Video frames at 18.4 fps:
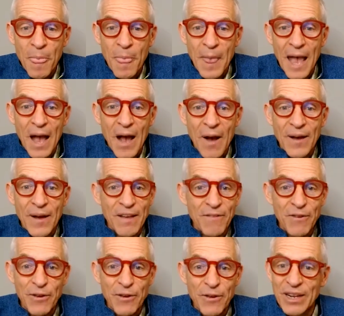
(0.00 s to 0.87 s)
Now,
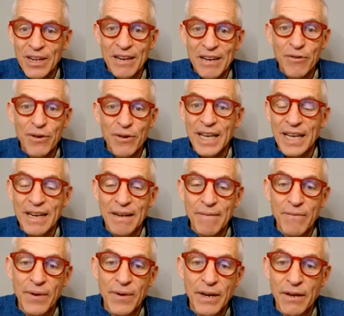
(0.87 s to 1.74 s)
if you're delivering it in
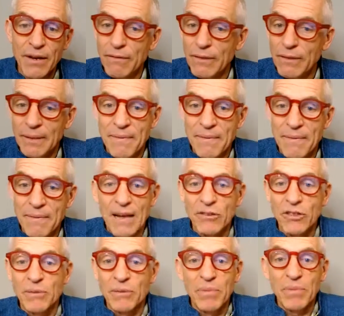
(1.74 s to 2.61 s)
front of
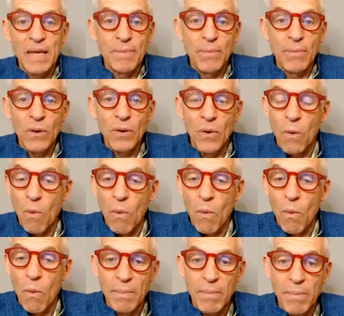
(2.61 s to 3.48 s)
1,000 people or
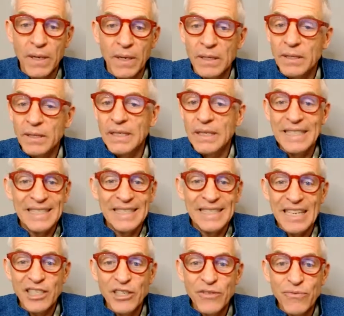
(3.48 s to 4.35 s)
one person, it
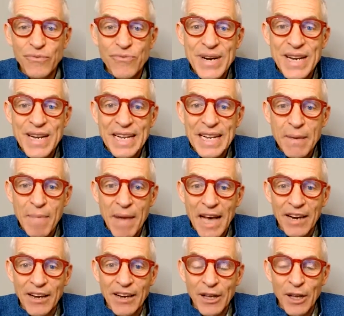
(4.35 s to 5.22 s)
doesn't really
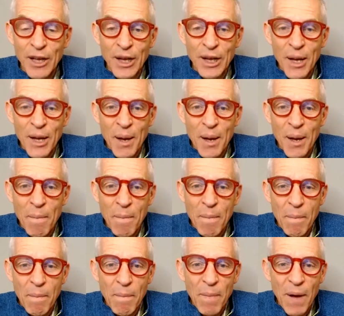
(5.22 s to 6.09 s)
matter.
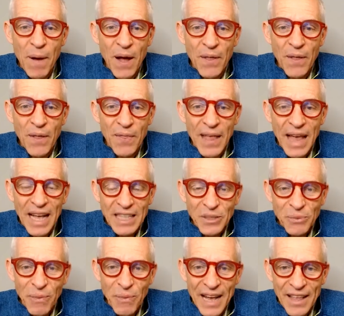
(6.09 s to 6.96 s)
But
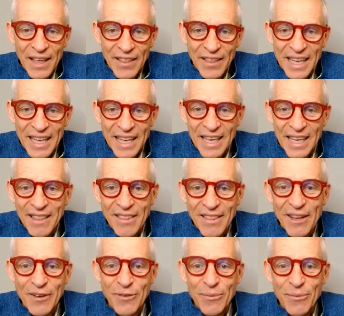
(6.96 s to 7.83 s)
that's where the
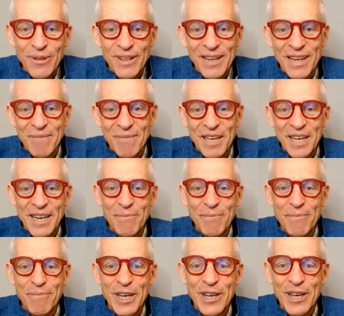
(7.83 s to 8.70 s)
ethos will come in,
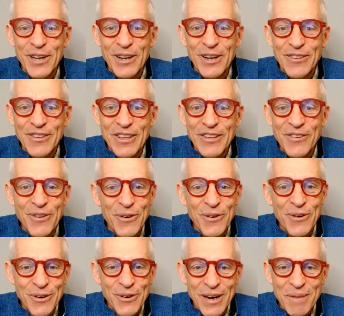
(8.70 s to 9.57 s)
because it's
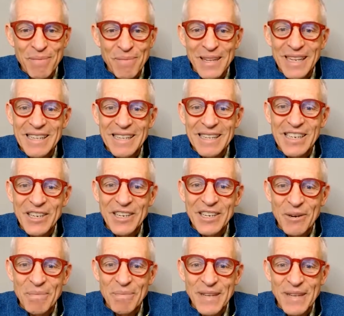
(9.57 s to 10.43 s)
your credibility,
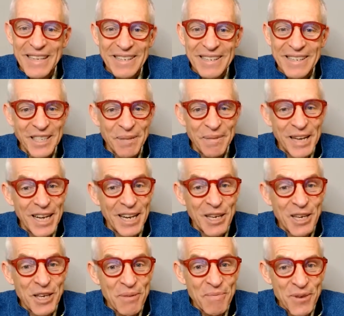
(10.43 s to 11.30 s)
your ability to be able
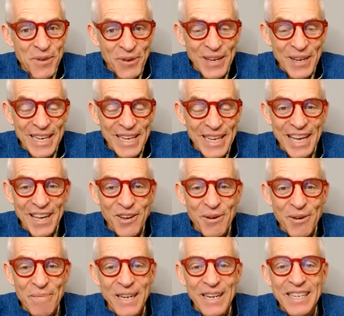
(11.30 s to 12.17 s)
to communicate,
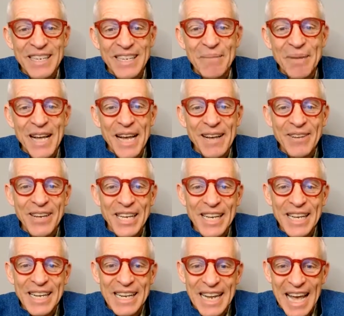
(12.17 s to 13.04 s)
your ability to be able
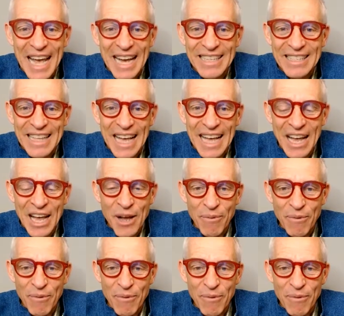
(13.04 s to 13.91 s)
to connect
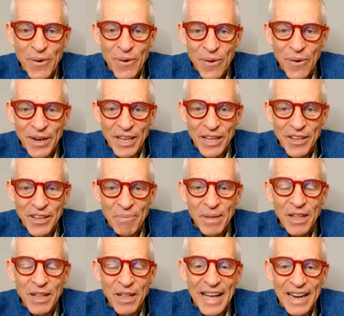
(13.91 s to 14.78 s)
with the audience,
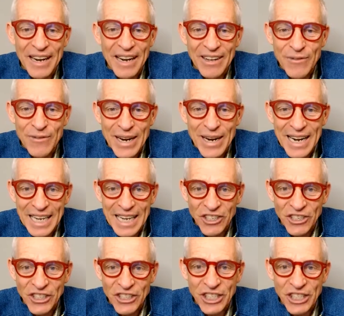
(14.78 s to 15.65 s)
build that a
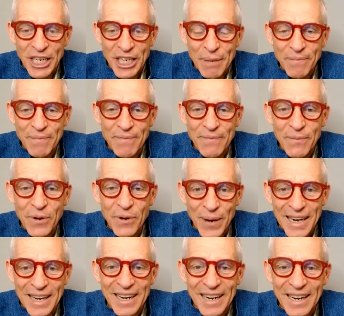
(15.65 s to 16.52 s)
relationship
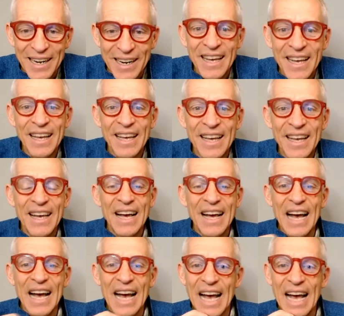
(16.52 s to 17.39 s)
quickly,
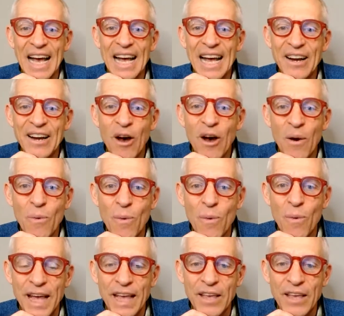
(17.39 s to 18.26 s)
and
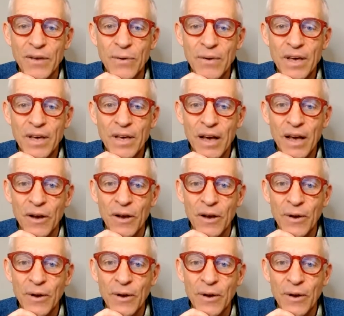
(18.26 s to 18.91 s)
away you go.